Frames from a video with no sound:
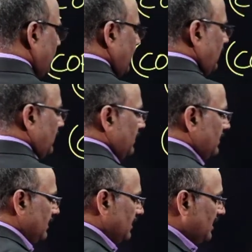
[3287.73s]
by
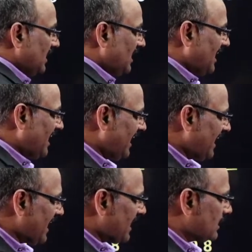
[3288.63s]

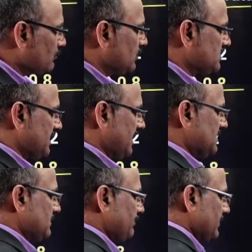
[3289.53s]
TL on both
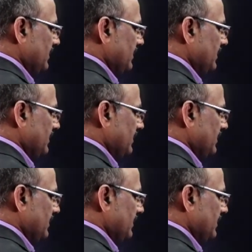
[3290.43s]
sides,